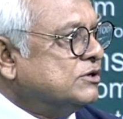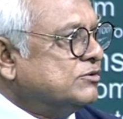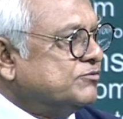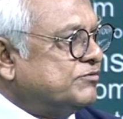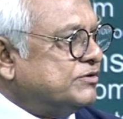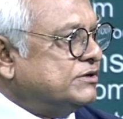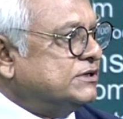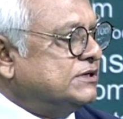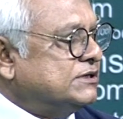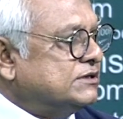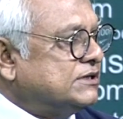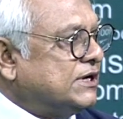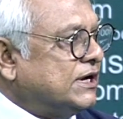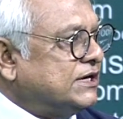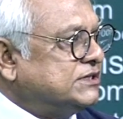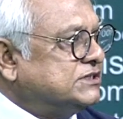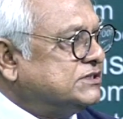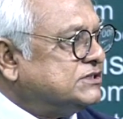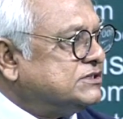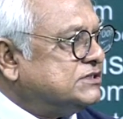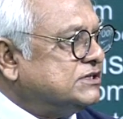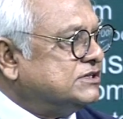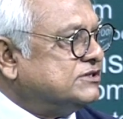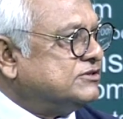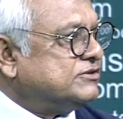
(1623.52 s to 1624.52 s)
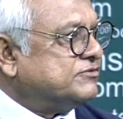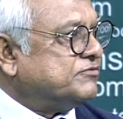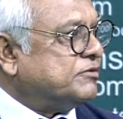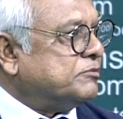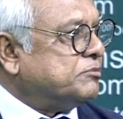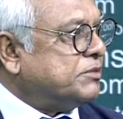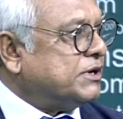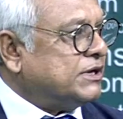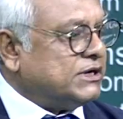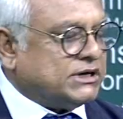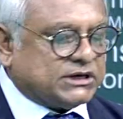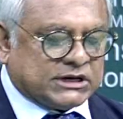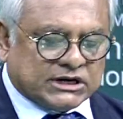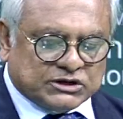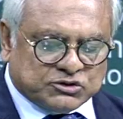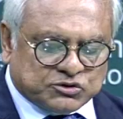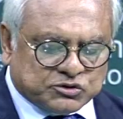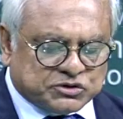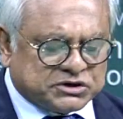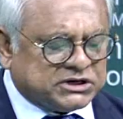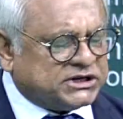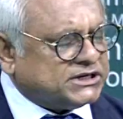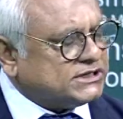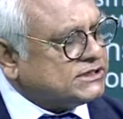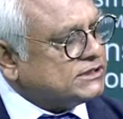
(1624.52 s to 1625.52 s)
for the United States of America to
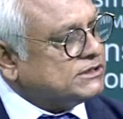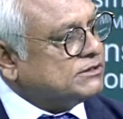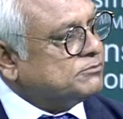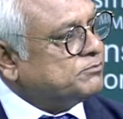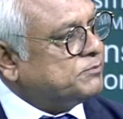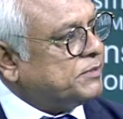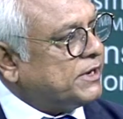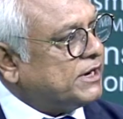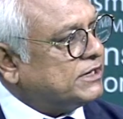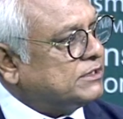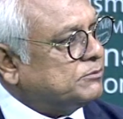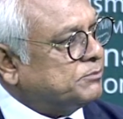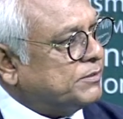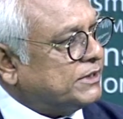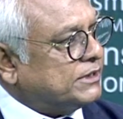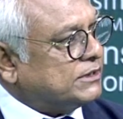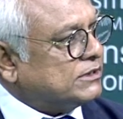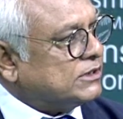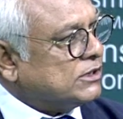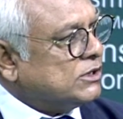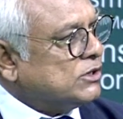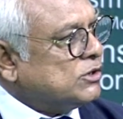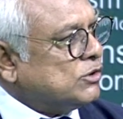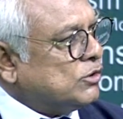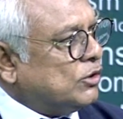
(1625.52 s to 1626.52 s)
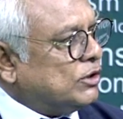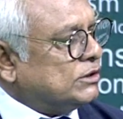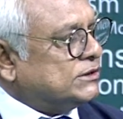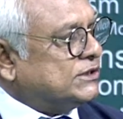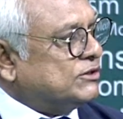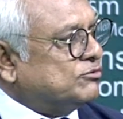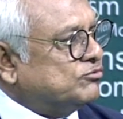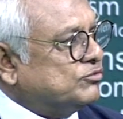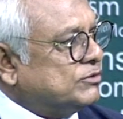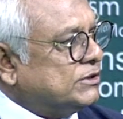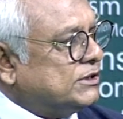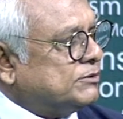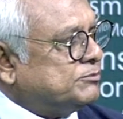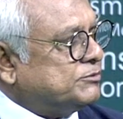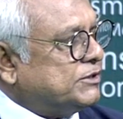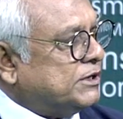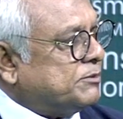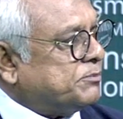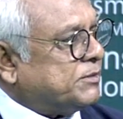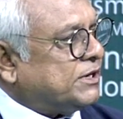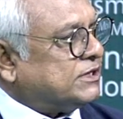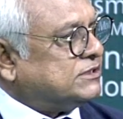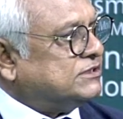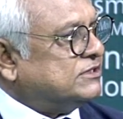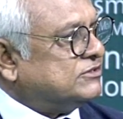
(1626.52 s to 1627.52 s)
create an impediment on the way of the
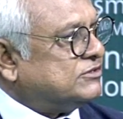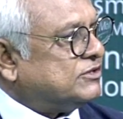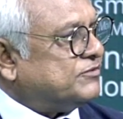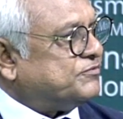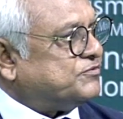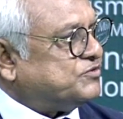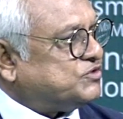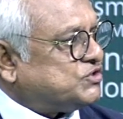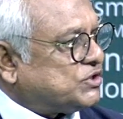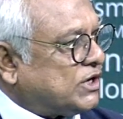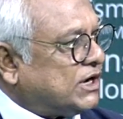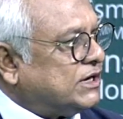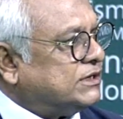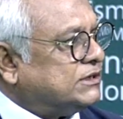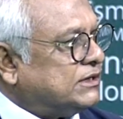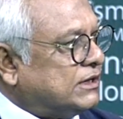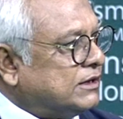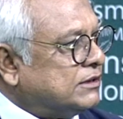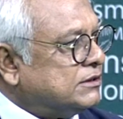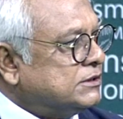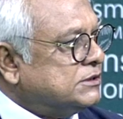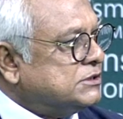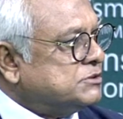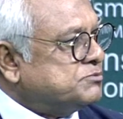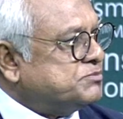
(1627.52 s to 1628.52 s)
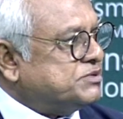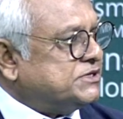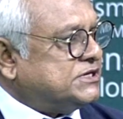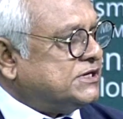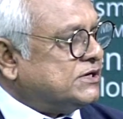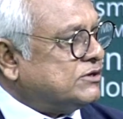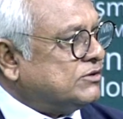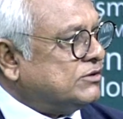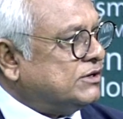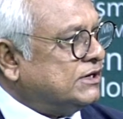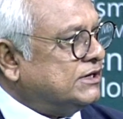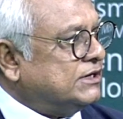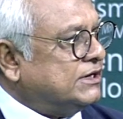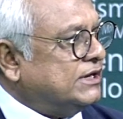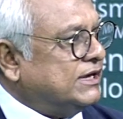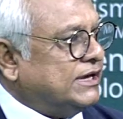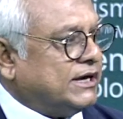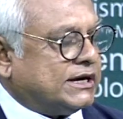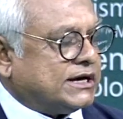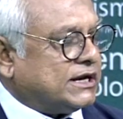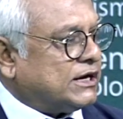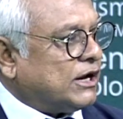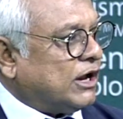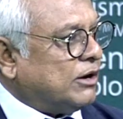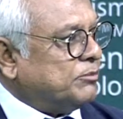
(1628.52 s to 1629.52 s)
emergence of China, particularly
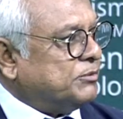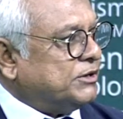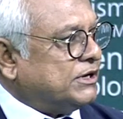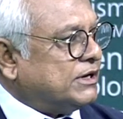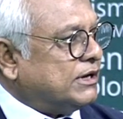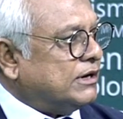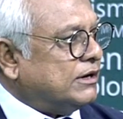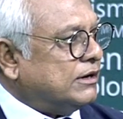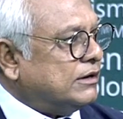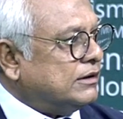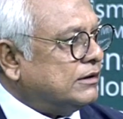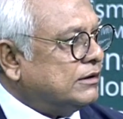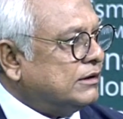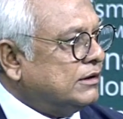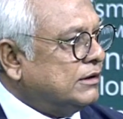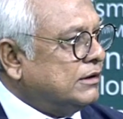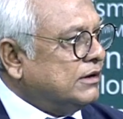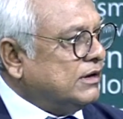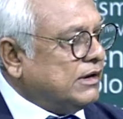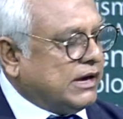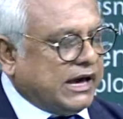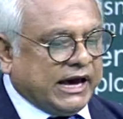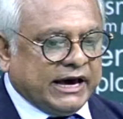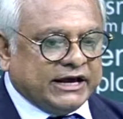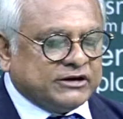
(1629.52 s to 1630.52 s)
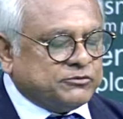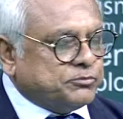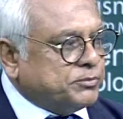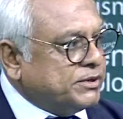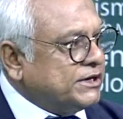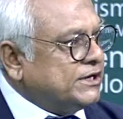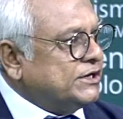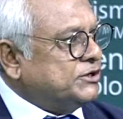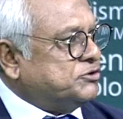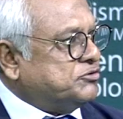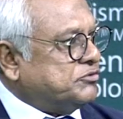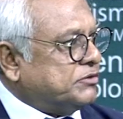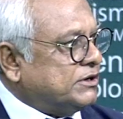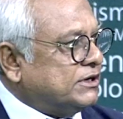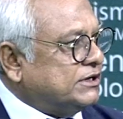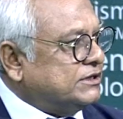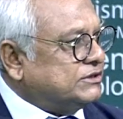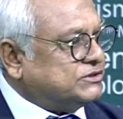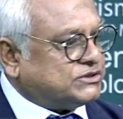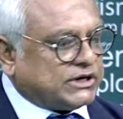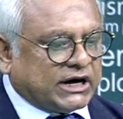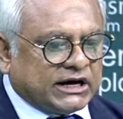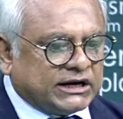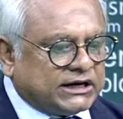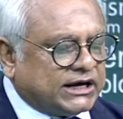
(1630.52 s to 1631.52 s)
economically and militarily.
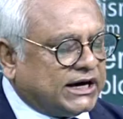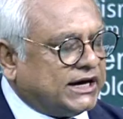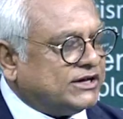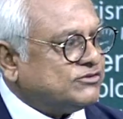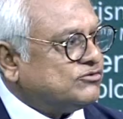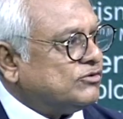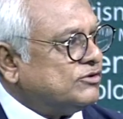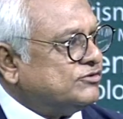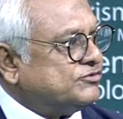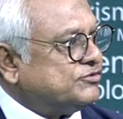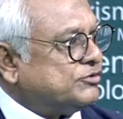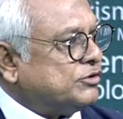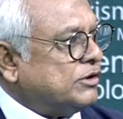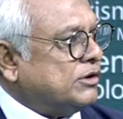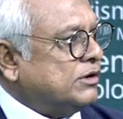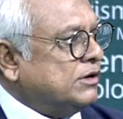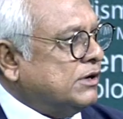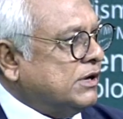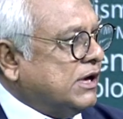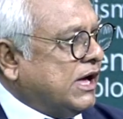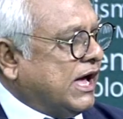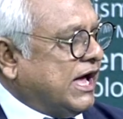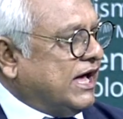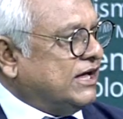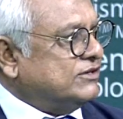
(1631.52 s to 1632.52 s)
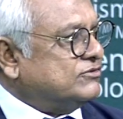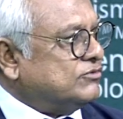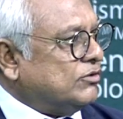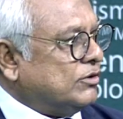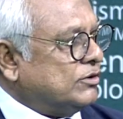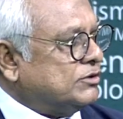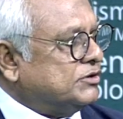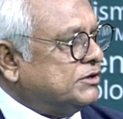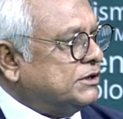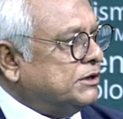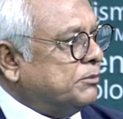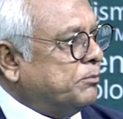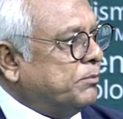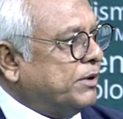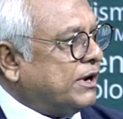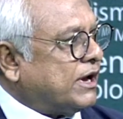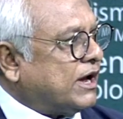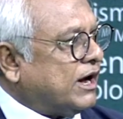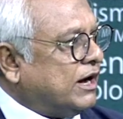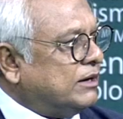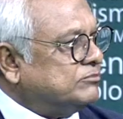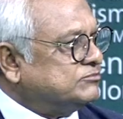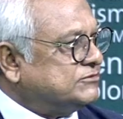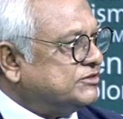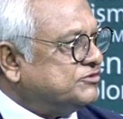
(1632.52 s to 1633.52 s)
China has already
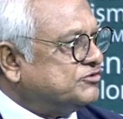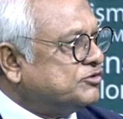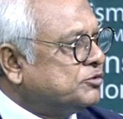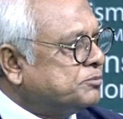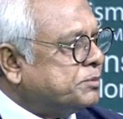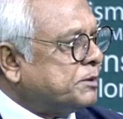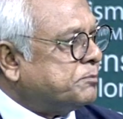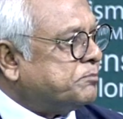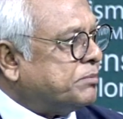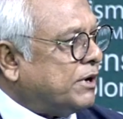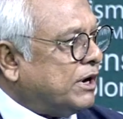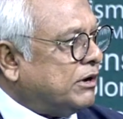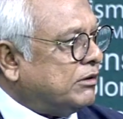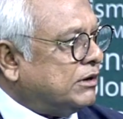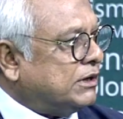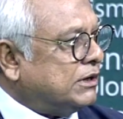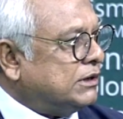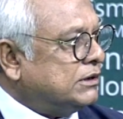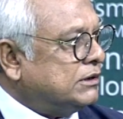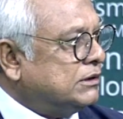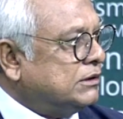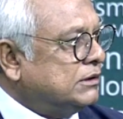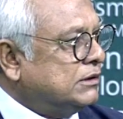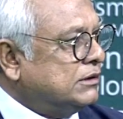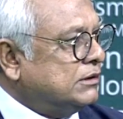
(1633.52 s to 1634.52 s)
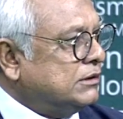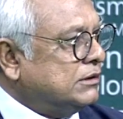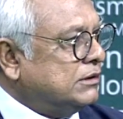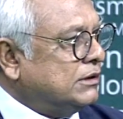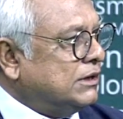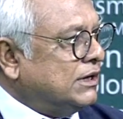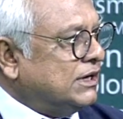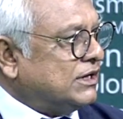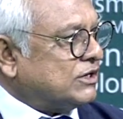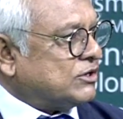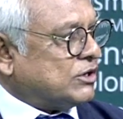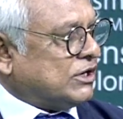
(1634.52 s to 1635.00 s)
become the superpower and